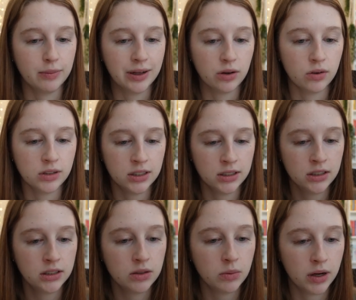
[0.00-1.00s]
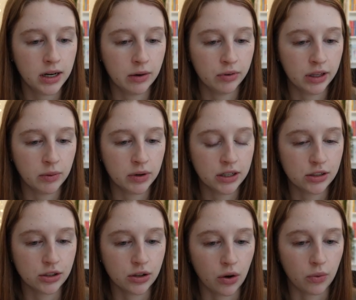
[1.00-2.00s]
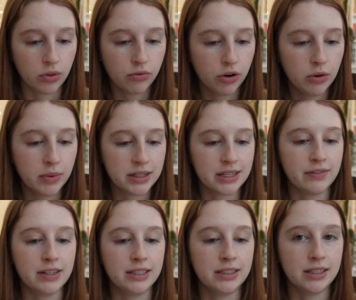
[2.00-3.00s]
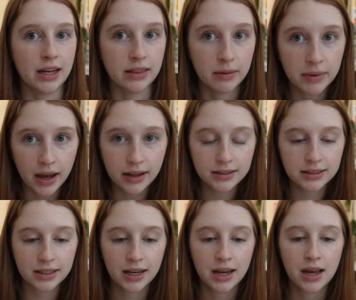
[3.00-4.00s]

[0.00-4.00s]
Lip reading: my goals, this is the one I really wanted to go through because I haven't done them yet.